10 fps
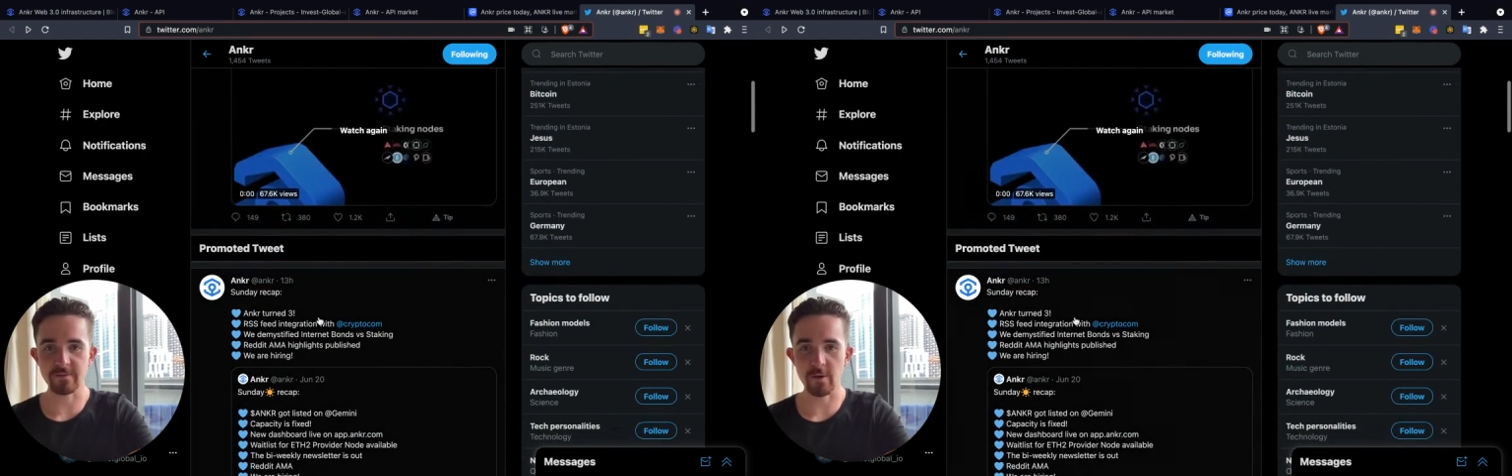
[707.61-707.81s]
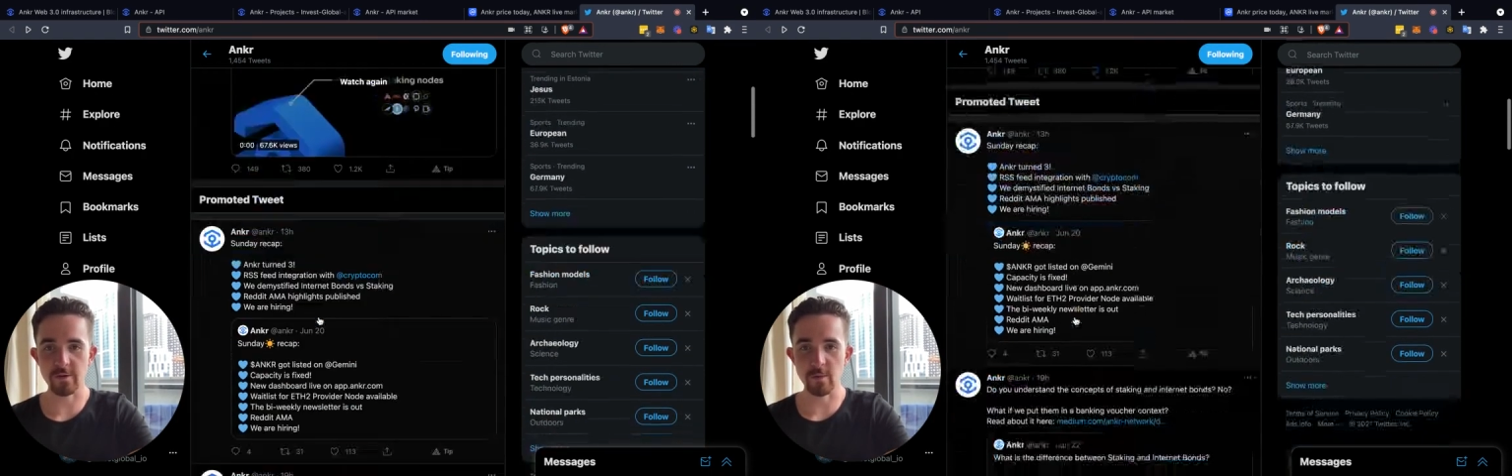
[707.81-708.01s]

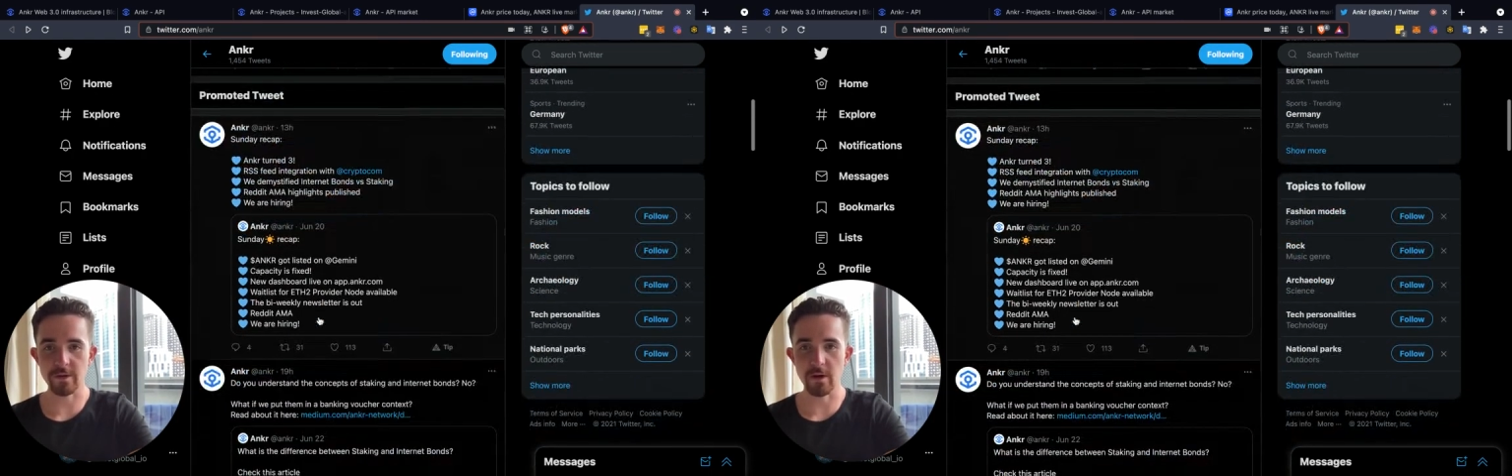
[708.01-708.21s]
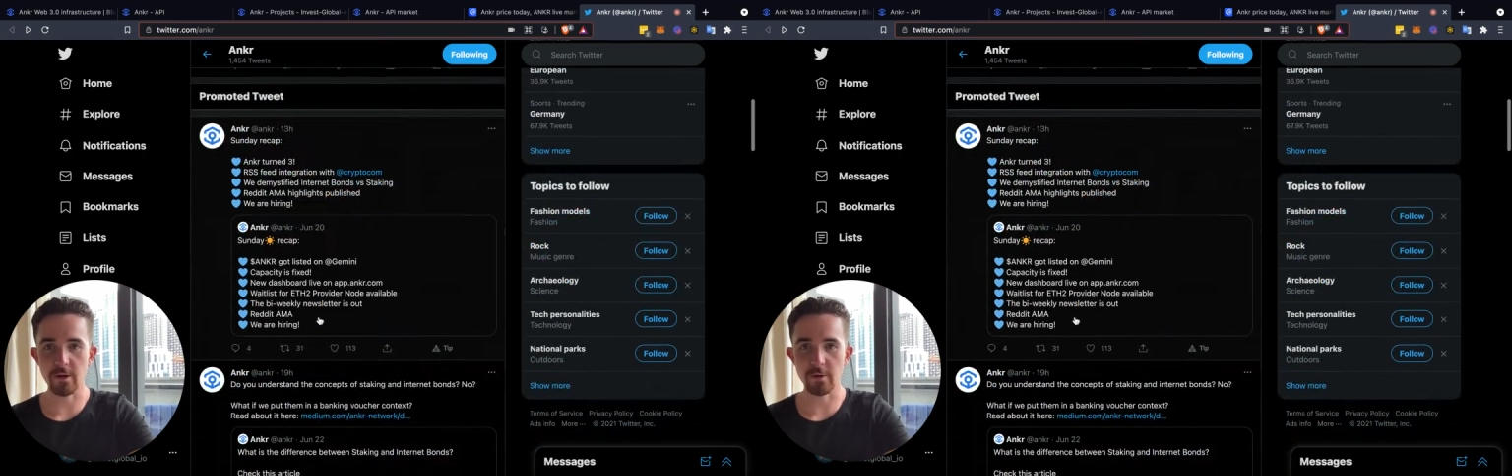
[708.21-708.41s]
far as
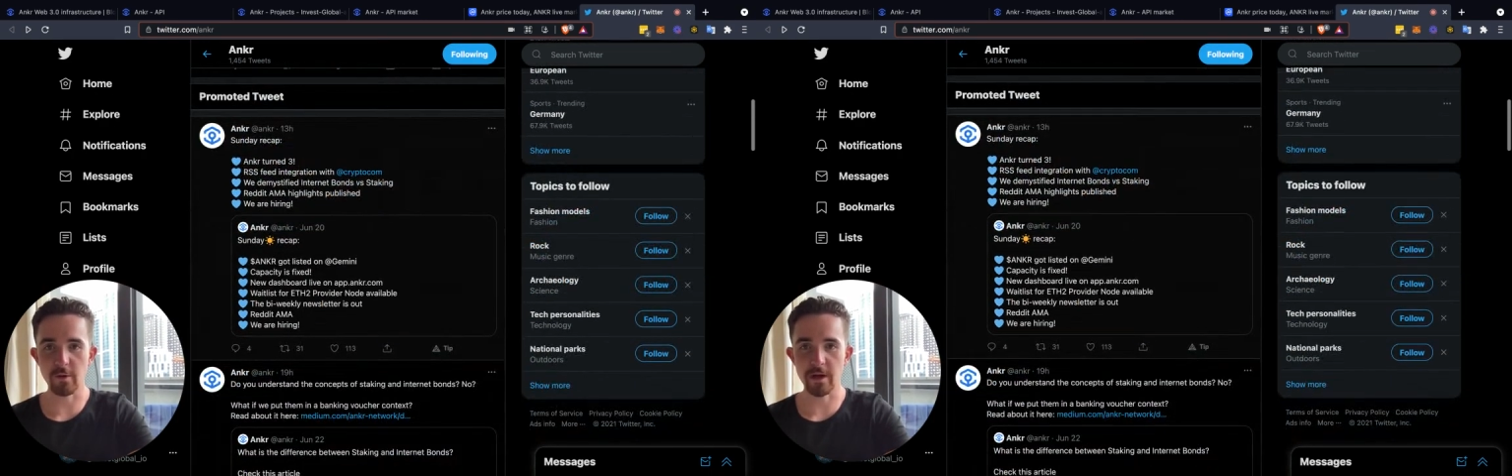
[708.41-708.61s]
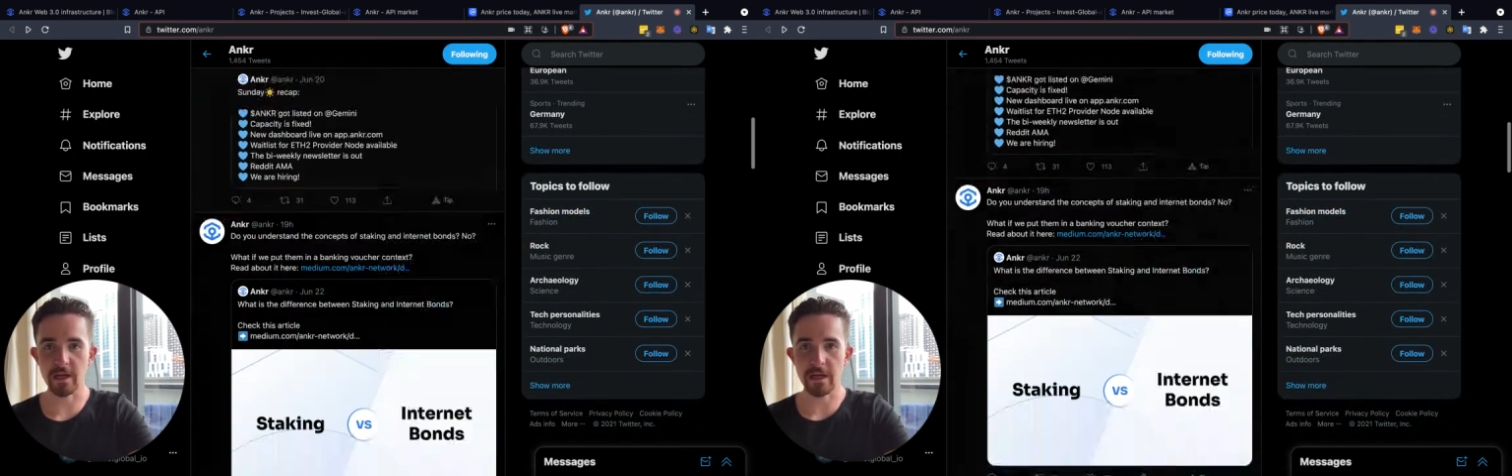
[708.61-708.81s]
what they're
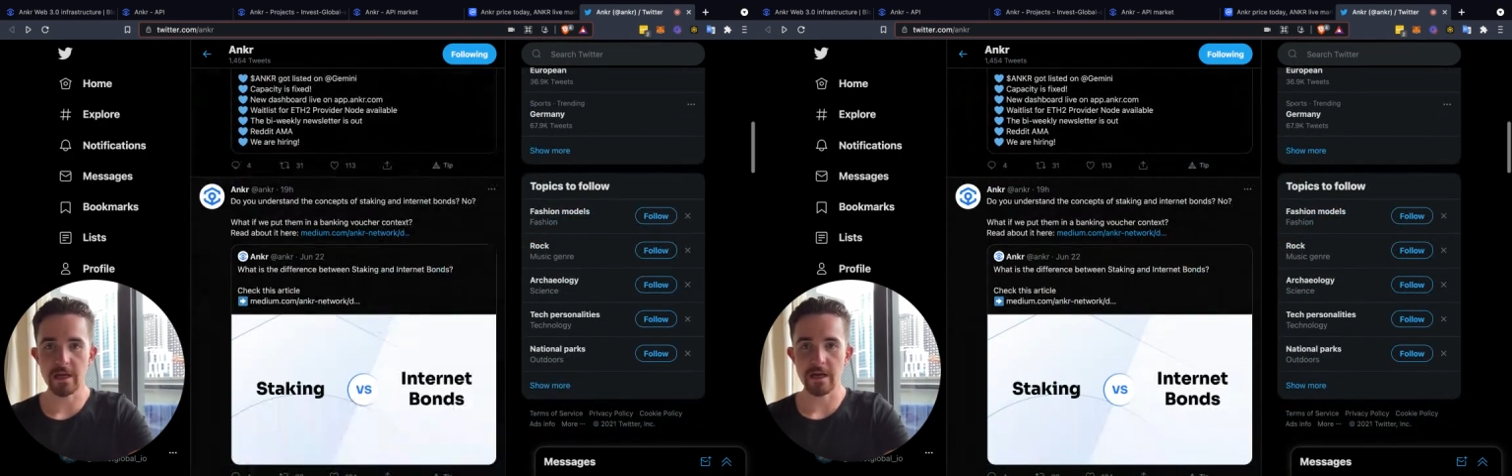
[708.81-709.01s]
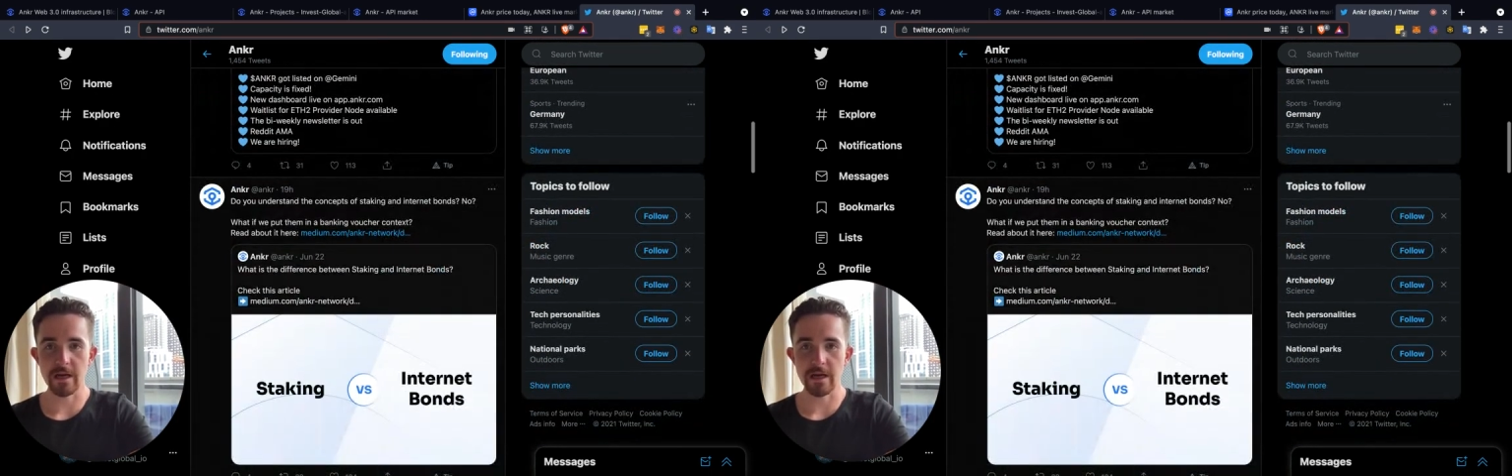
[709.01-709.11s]
doing.